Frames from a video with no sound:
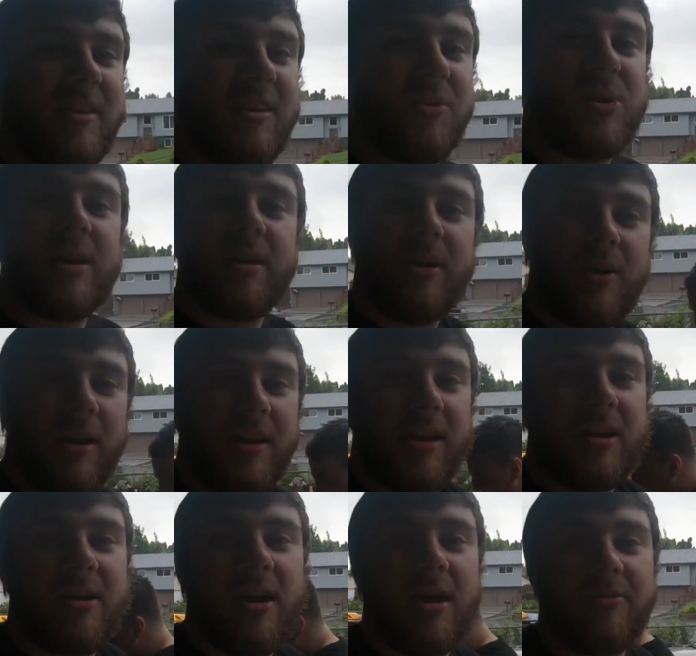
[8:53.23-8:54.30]
we're gonna go ahead and
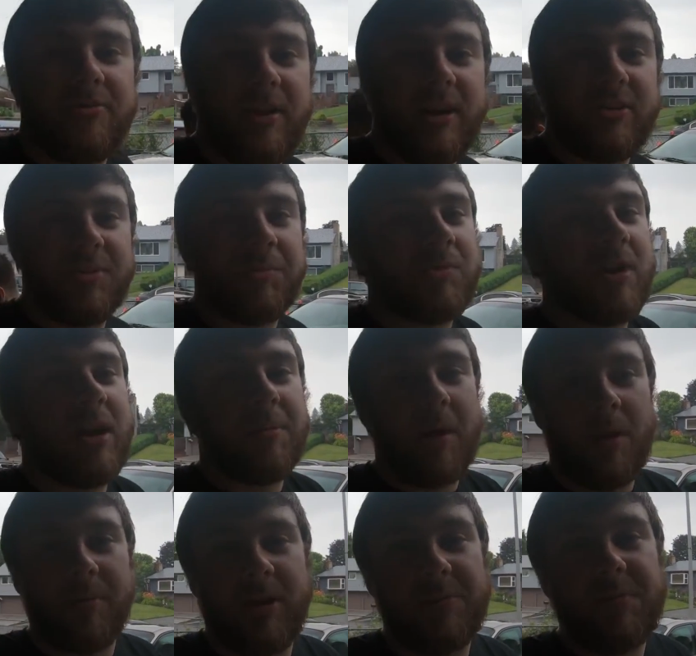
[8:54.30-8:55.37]
end it off. Like, subscribe,
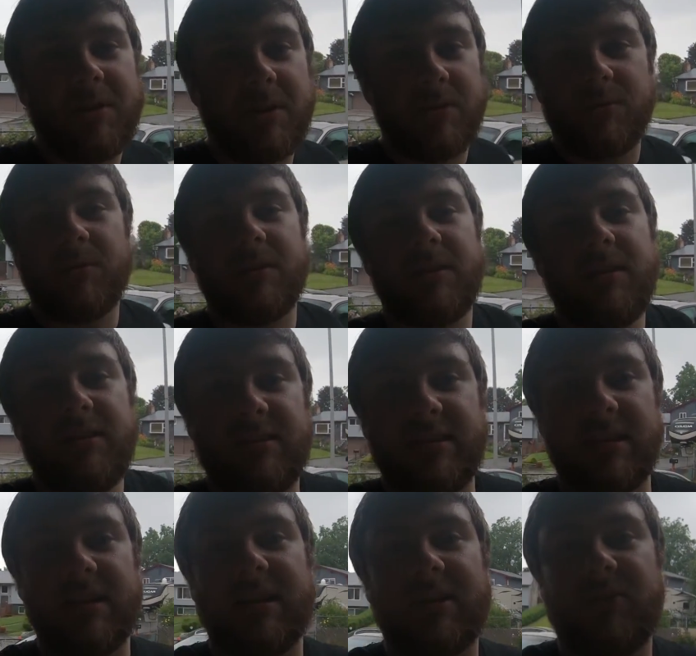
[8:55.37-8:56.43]
comment down below, and we'll
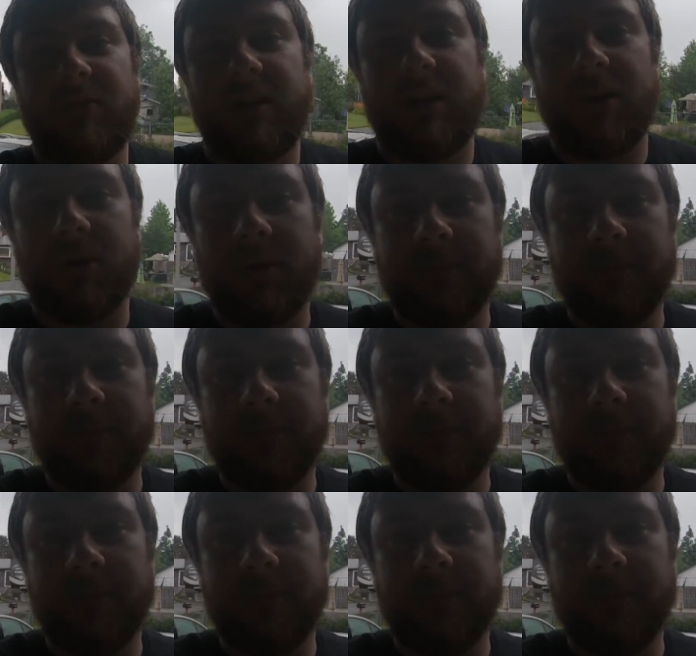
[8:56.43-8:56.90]
see you in the next video.